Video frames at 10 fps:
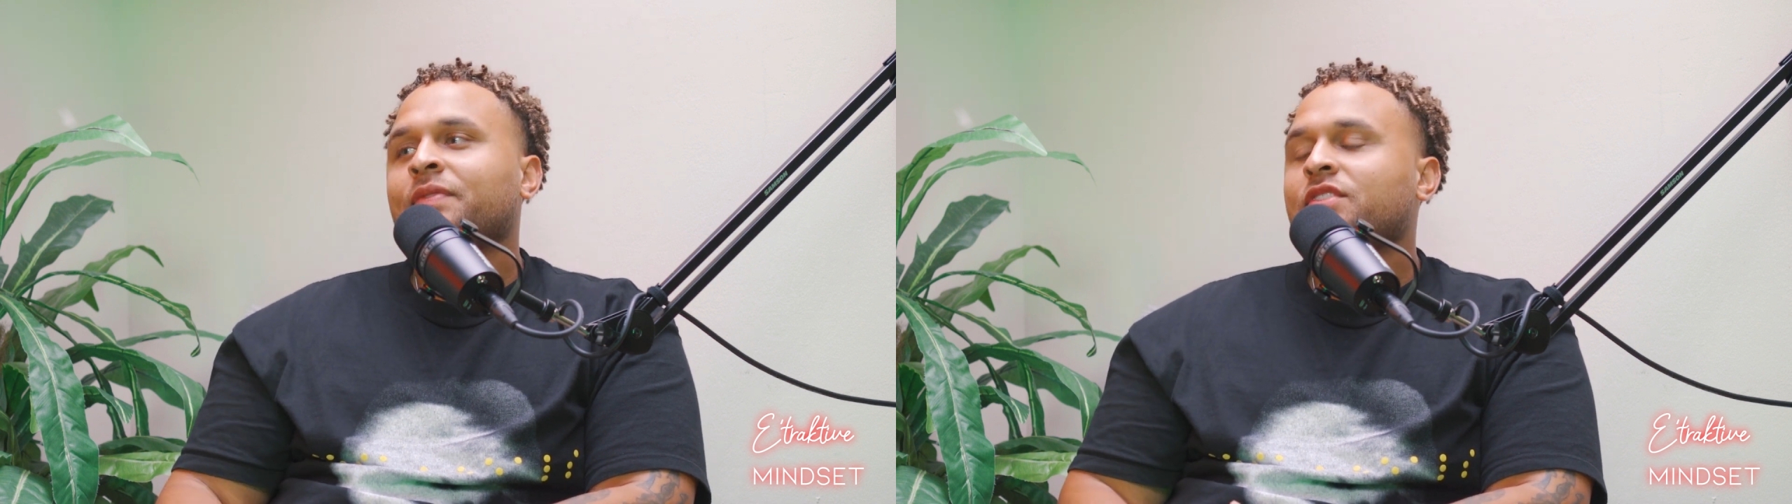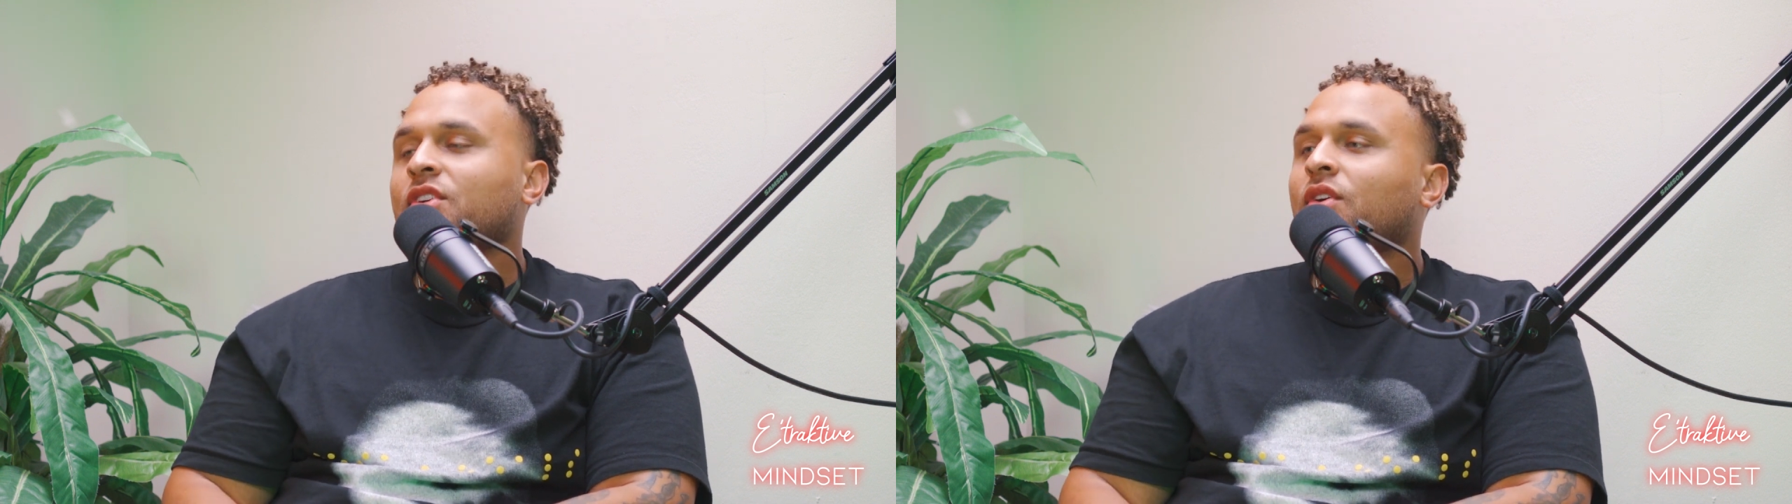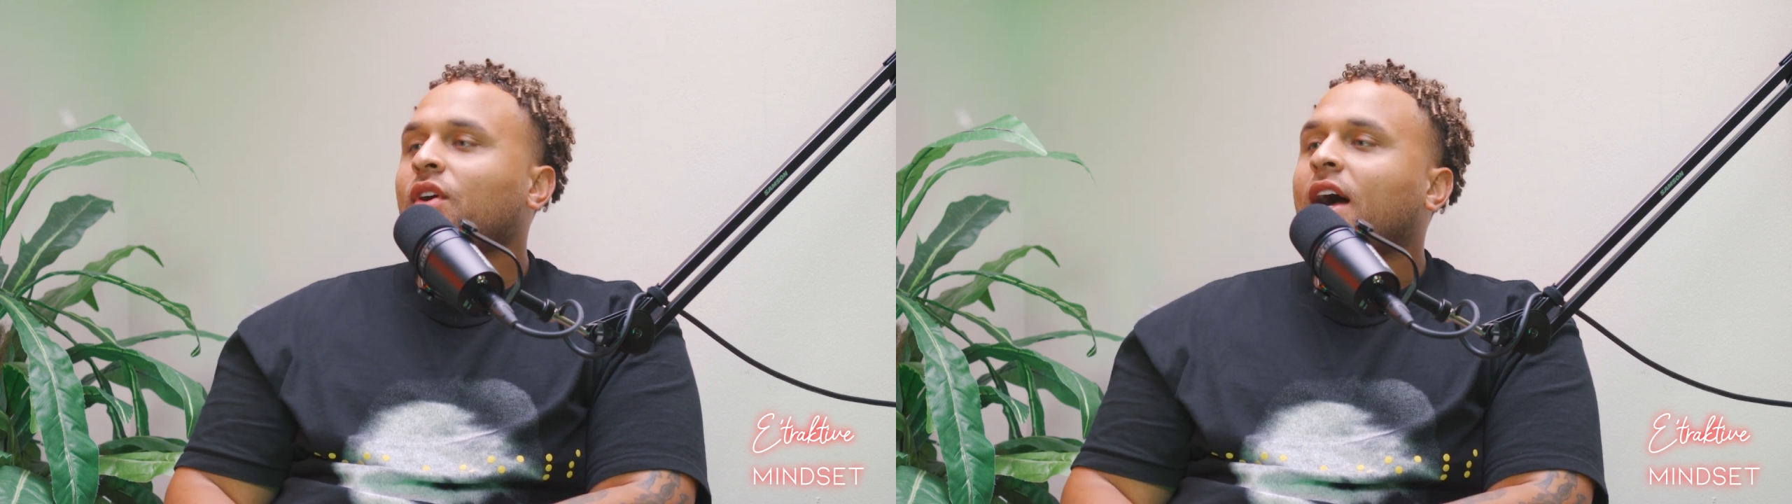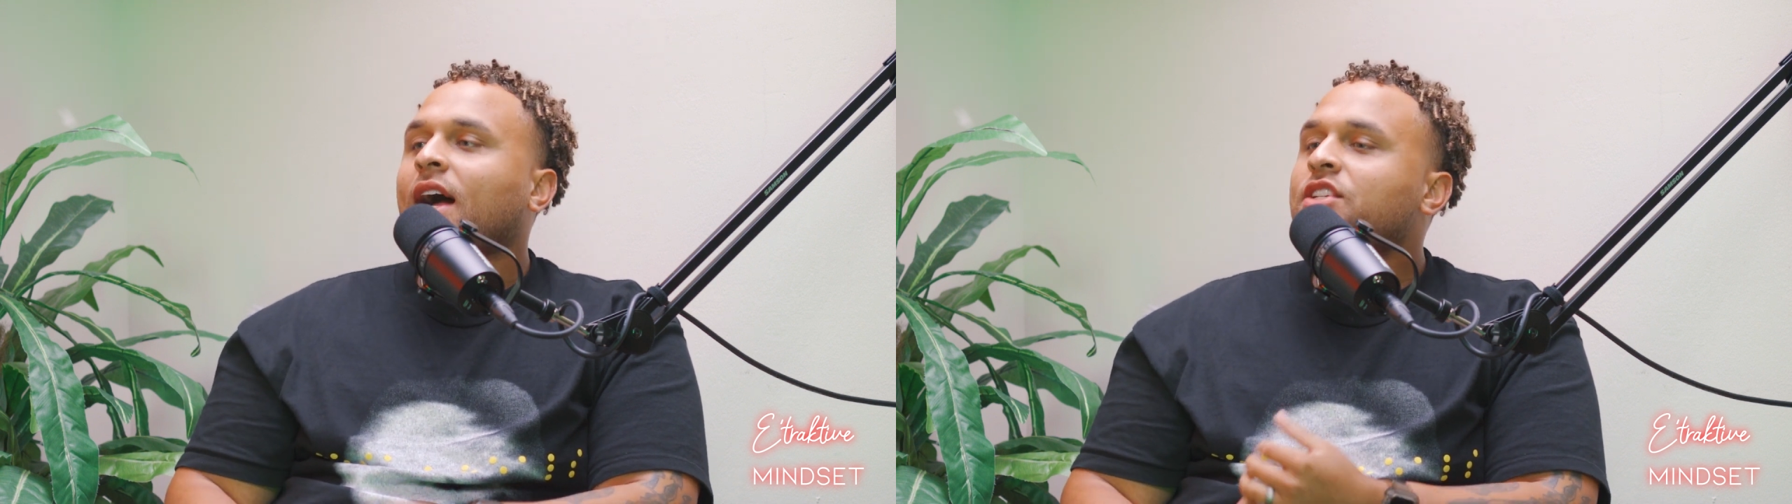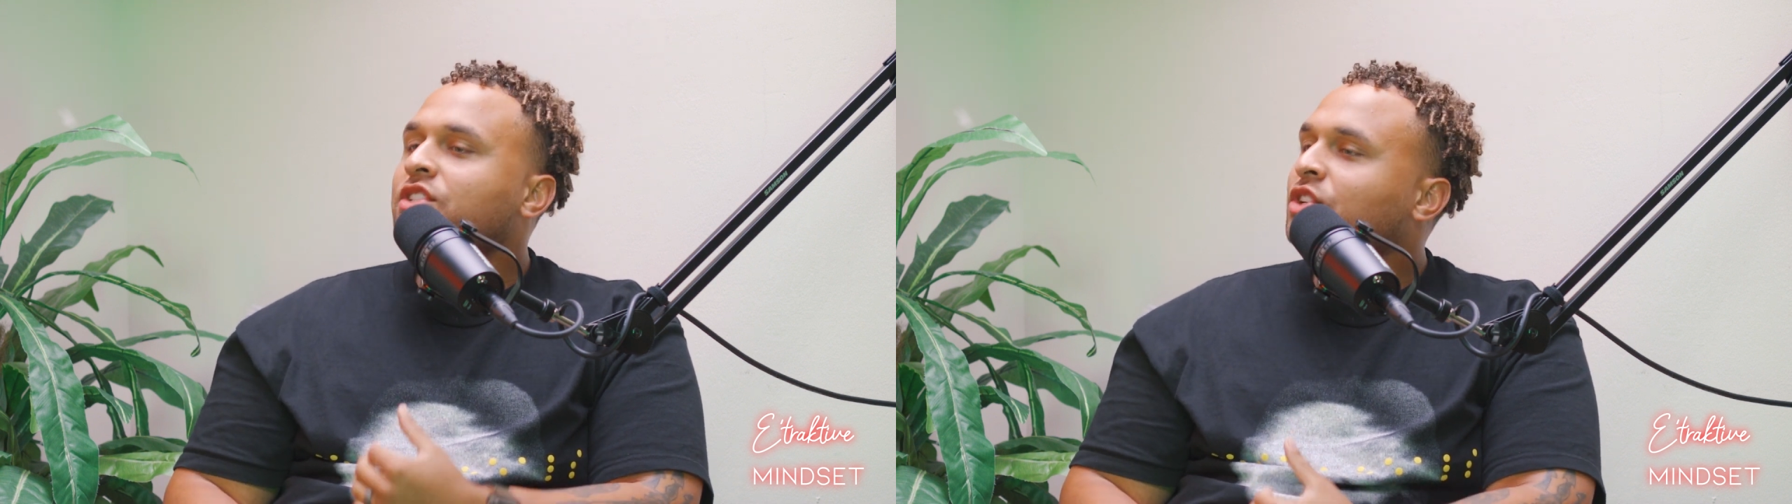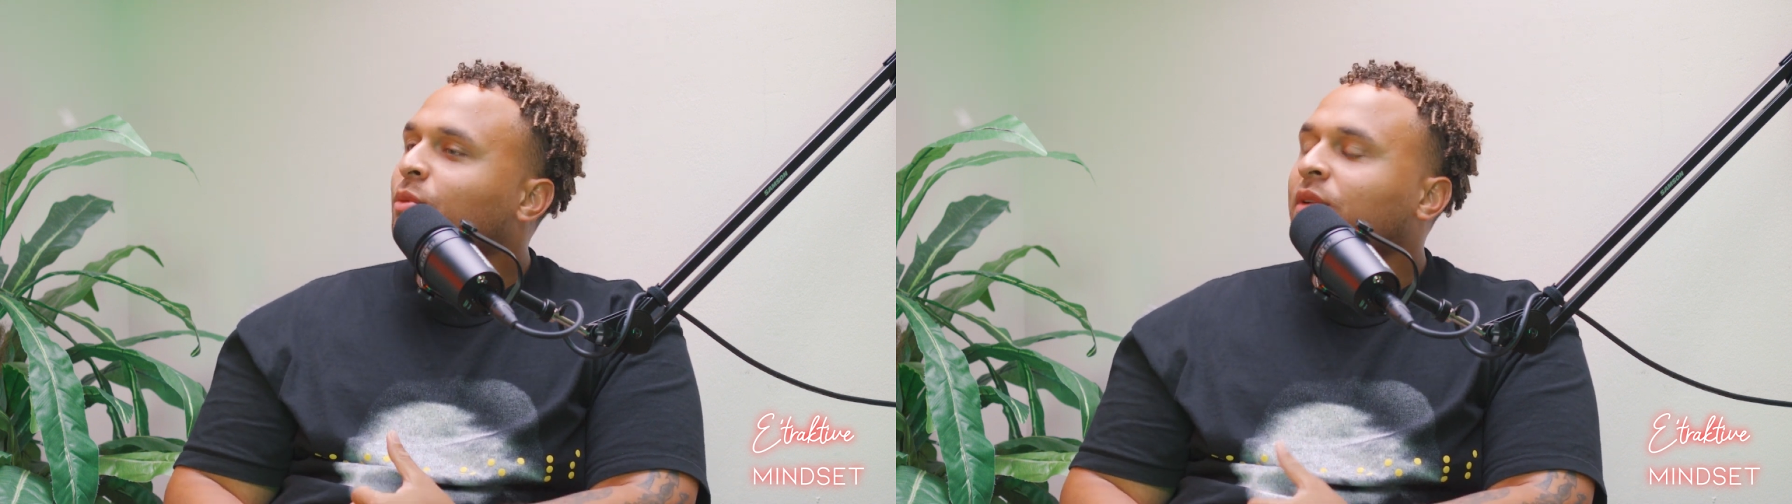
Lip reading: So I just don't